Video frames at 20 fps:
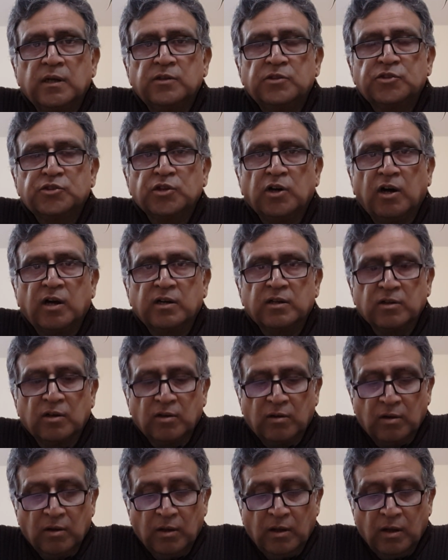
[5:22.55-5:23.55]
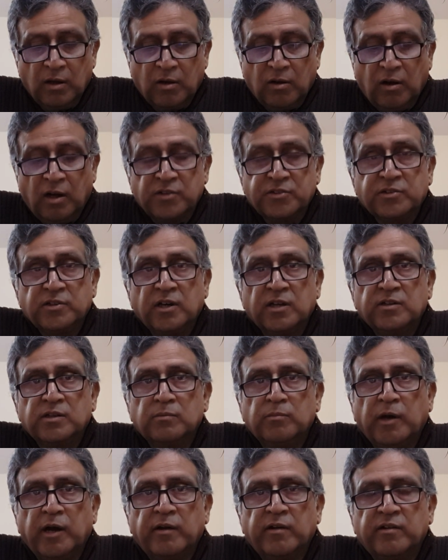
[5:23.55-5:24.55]
in short, Costa
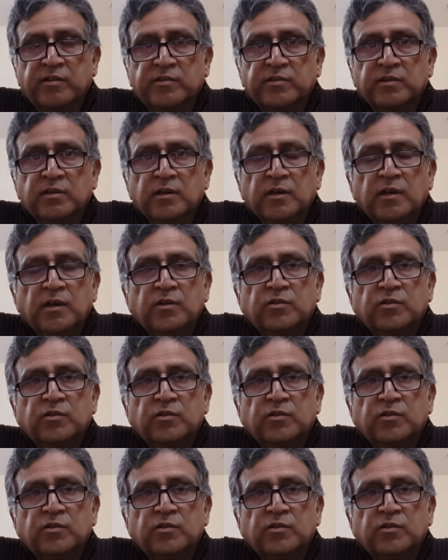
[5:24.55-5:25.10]
Demaris.